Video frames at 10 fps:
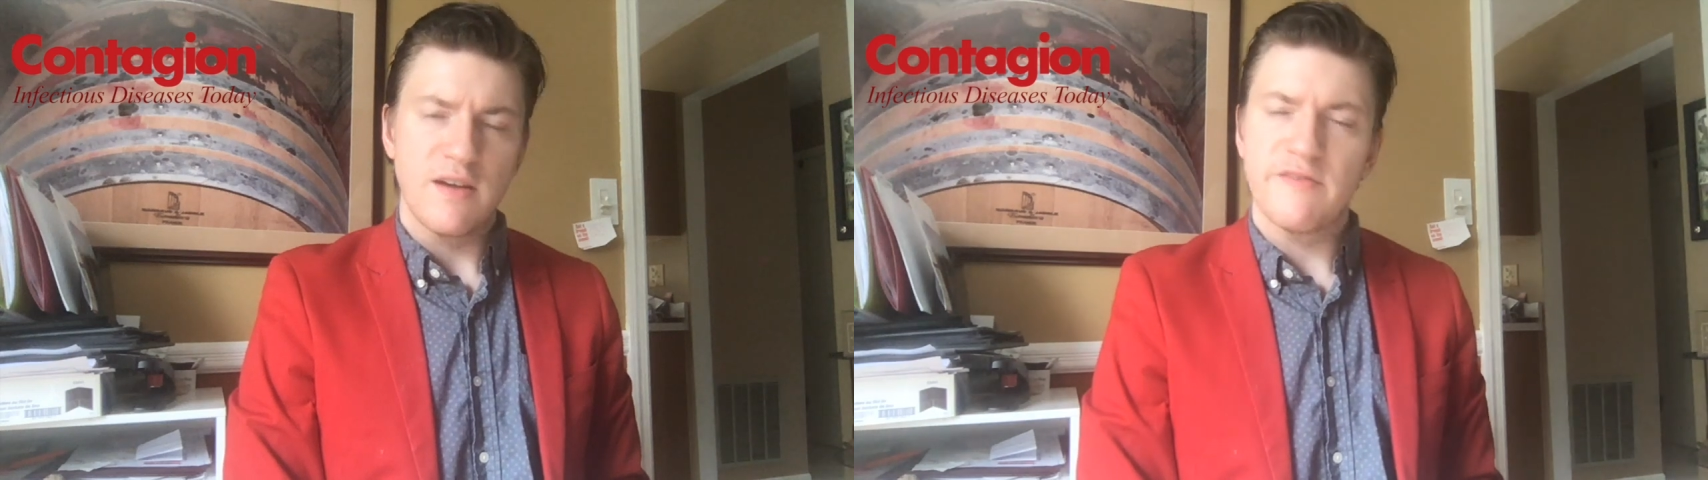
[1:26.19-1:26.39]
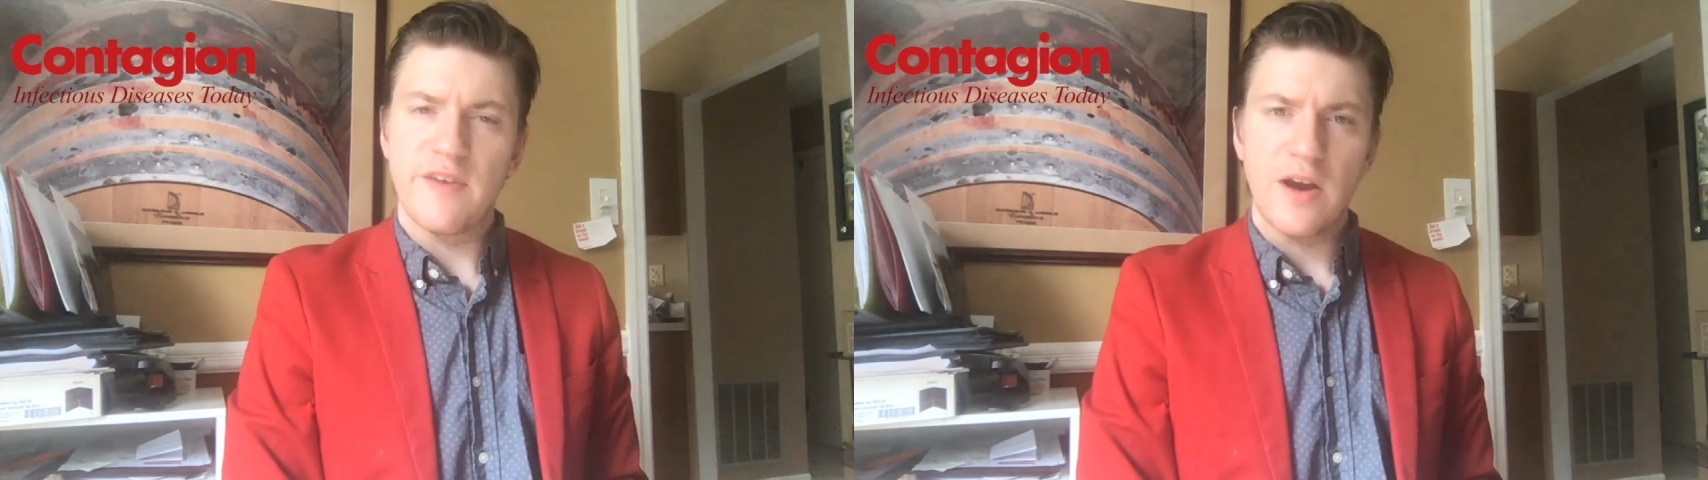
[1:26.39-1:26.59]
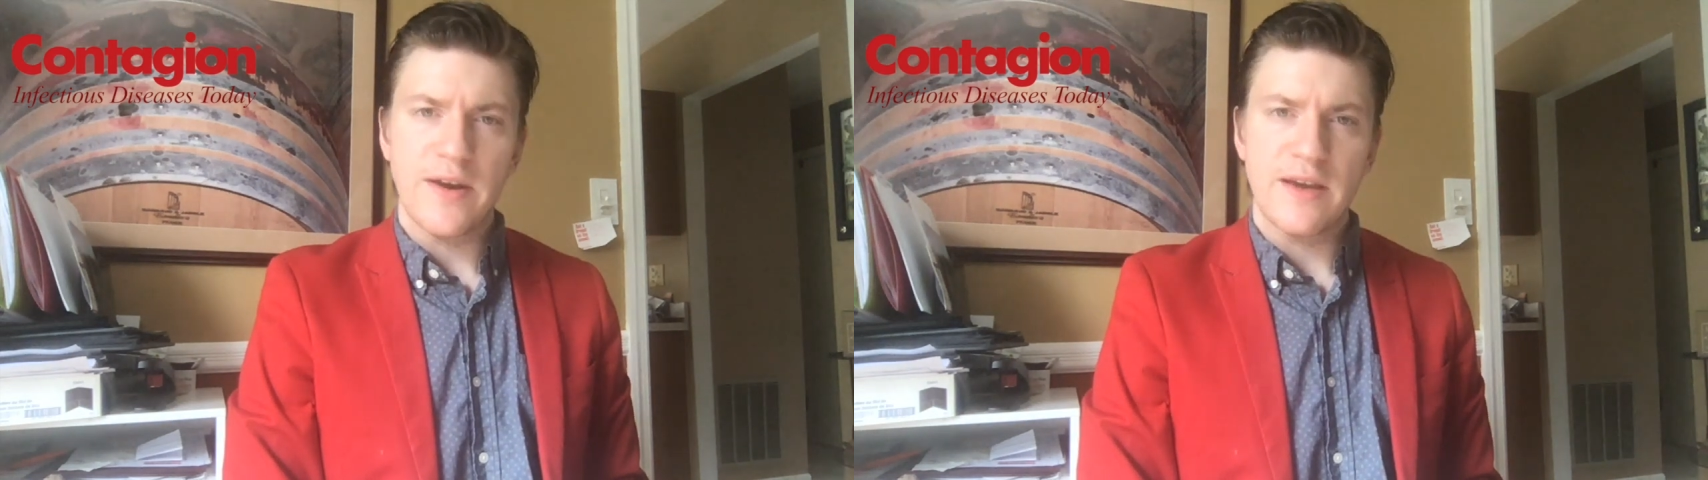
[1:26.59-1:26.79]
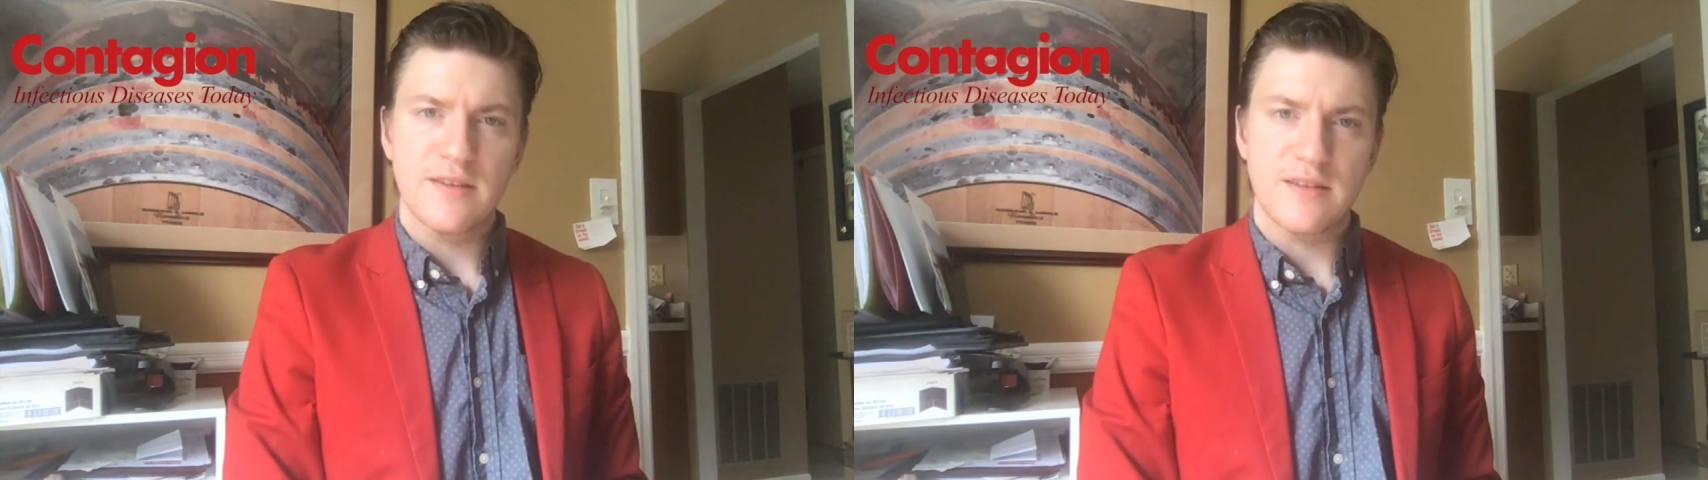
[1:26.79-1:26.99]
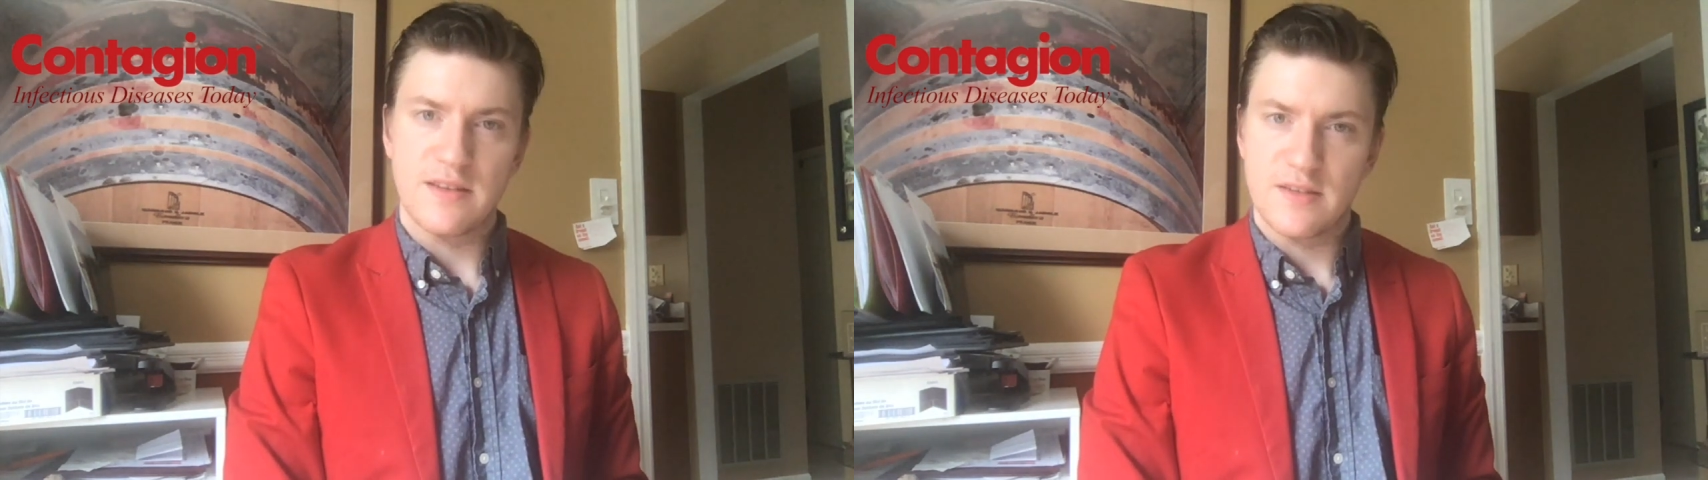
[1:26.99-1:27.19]

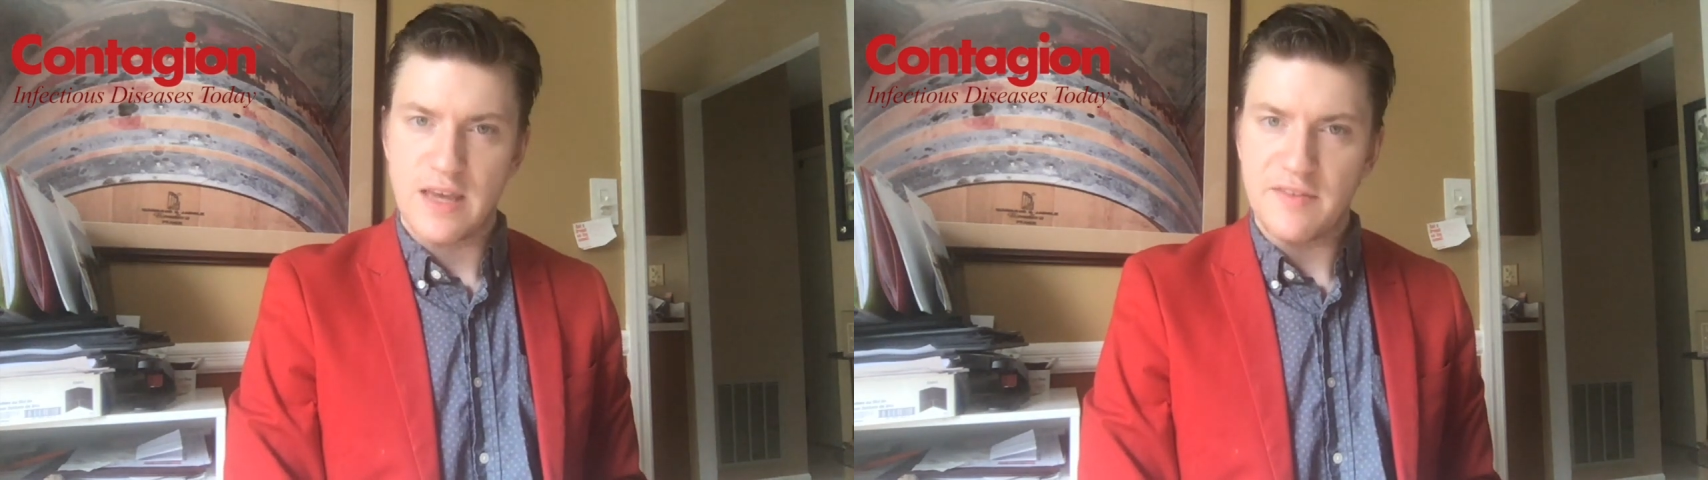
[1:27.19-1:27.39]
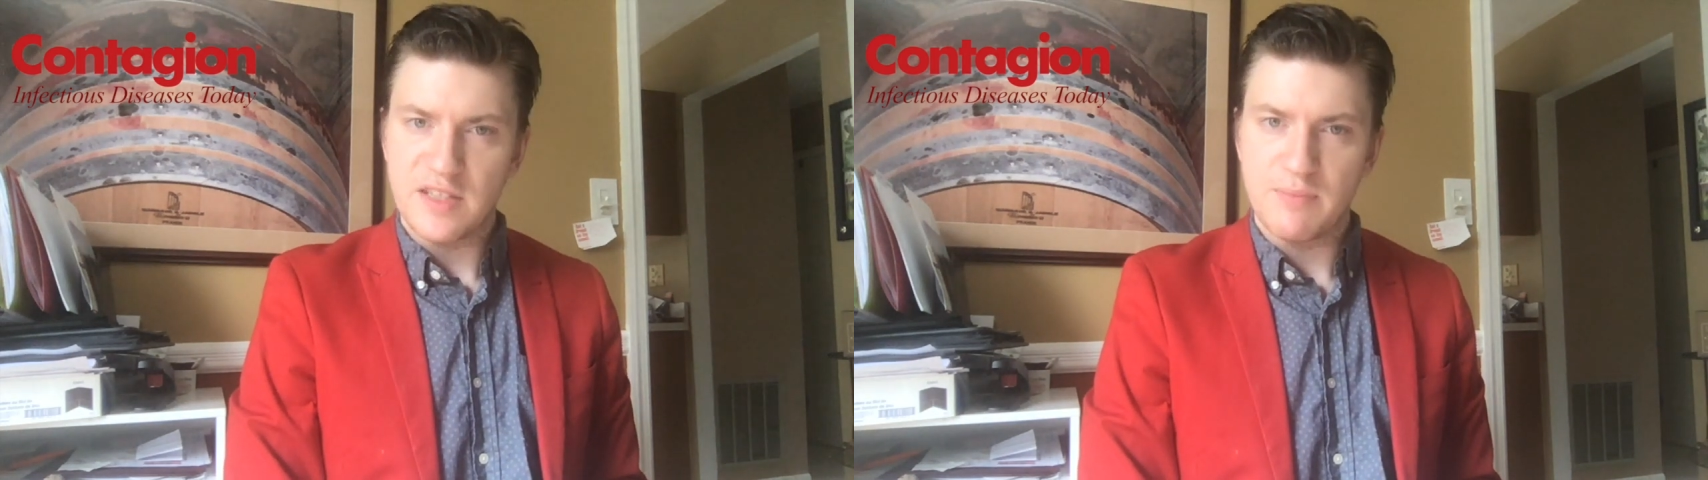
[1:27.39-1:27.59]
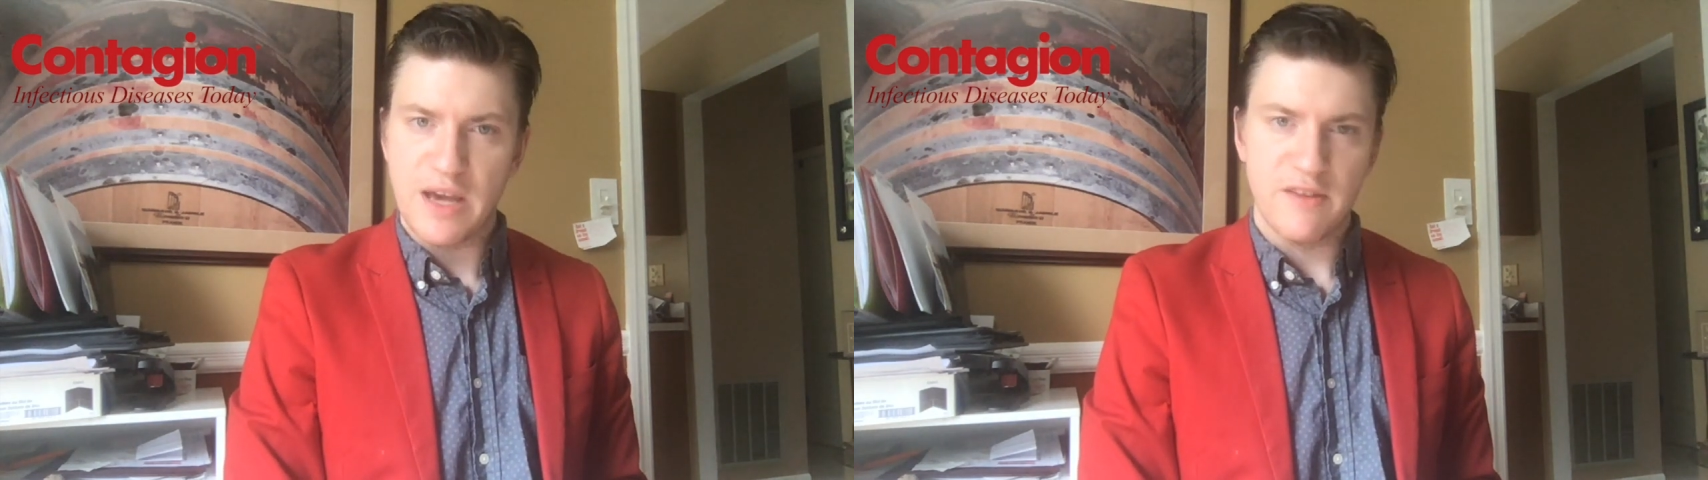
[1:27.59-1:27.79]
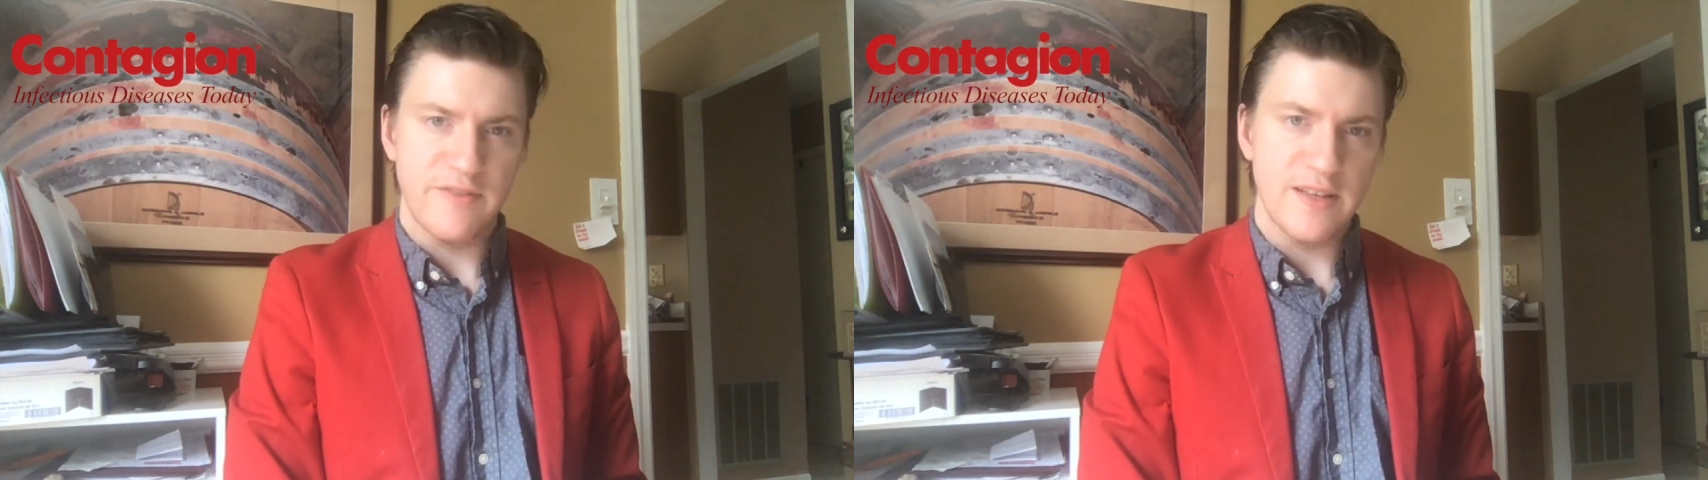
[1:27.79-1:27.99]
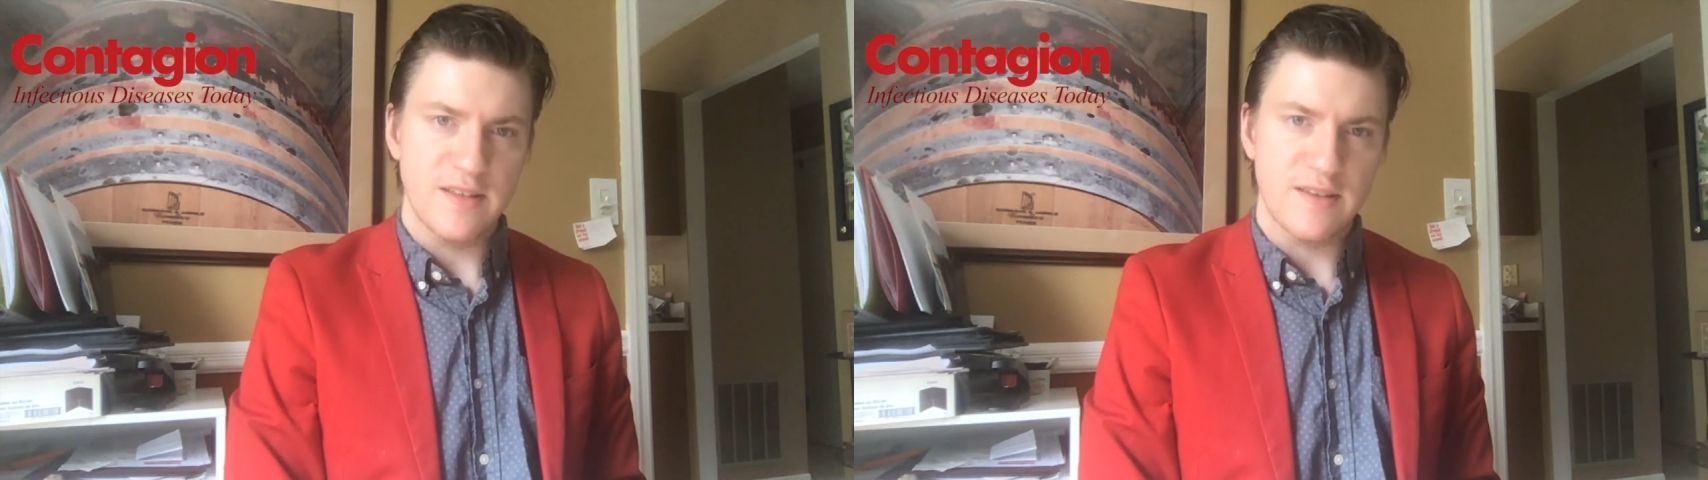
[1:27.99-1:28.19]
various safety
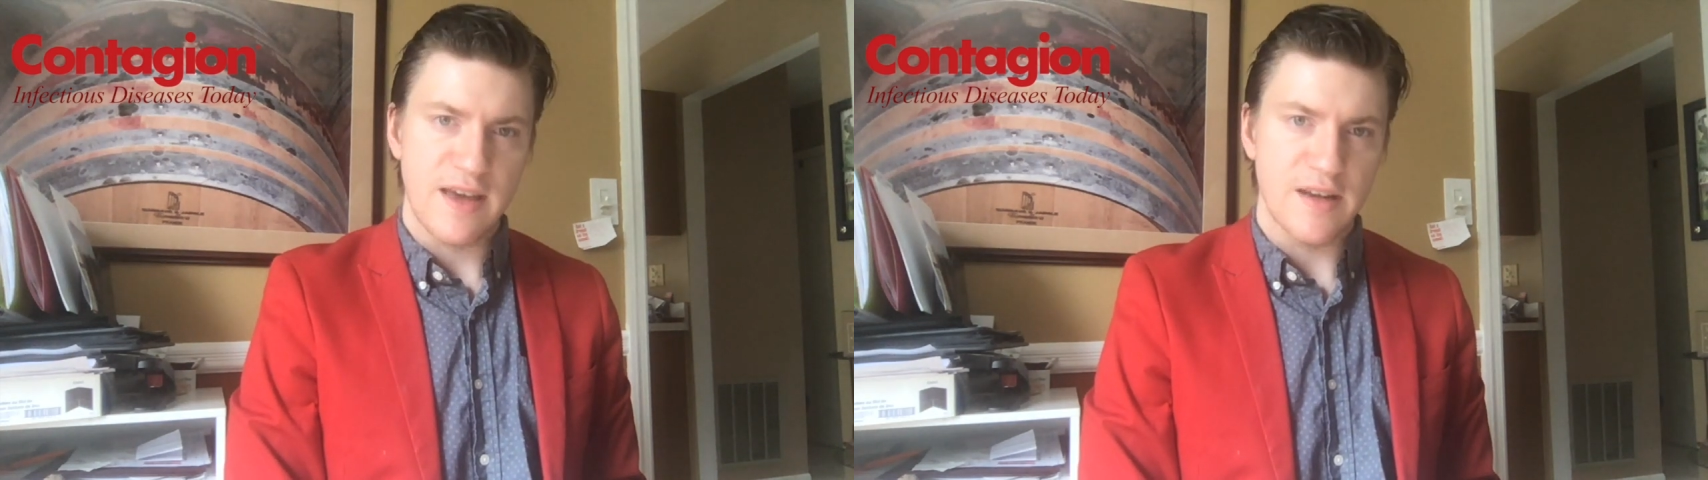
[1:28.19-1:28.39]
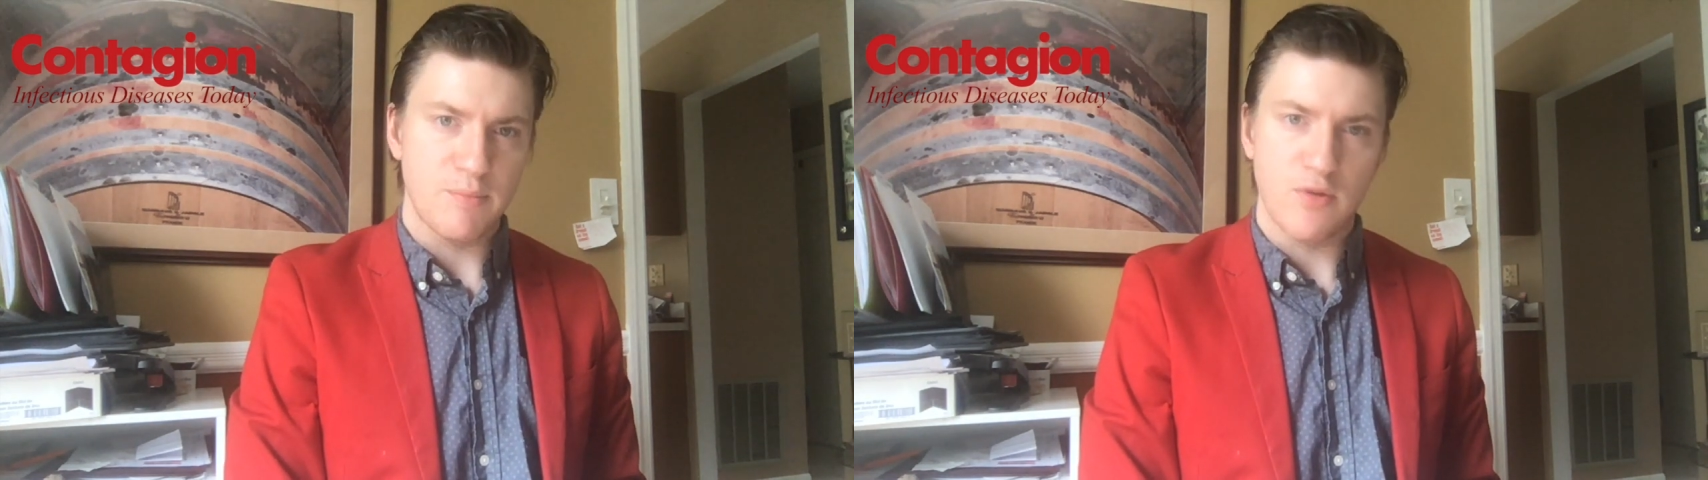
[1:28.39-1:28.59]
benefits and